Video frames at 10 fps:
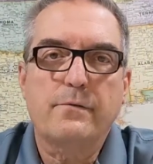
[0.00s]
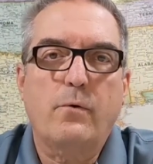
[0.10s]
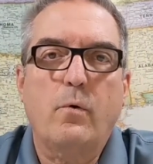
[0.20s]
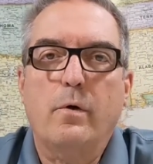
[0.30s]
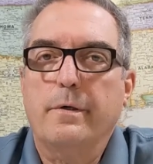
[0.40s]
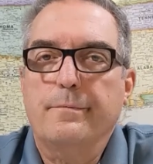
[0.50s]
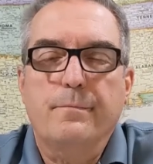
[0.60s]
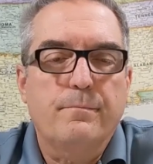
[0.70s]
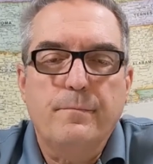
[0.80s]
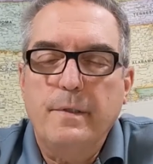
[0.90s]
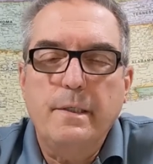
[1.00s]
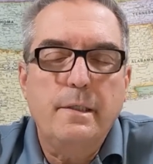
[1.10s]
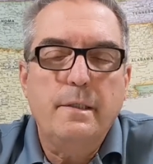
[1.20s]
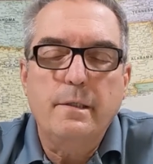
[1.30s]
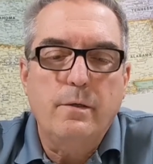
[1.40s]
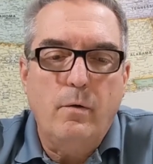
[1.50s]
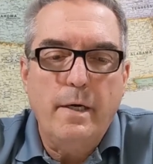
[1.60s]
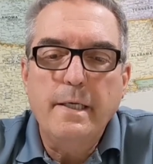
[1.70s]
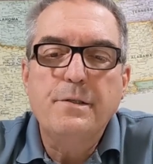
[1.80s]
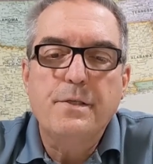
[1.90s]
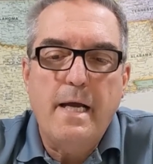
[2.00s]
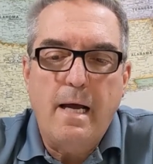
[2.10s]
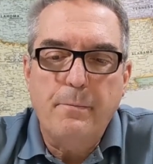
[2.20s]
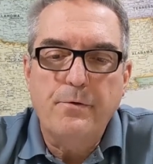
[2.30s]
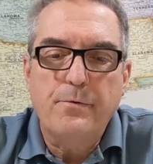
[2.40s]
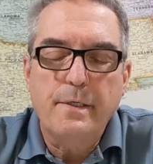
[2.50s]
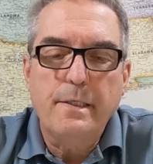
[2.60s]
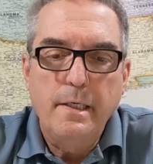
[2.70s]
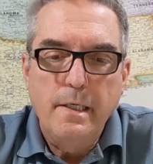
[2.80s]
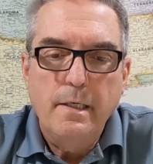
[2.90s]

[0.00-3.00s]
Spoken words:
or any geometry.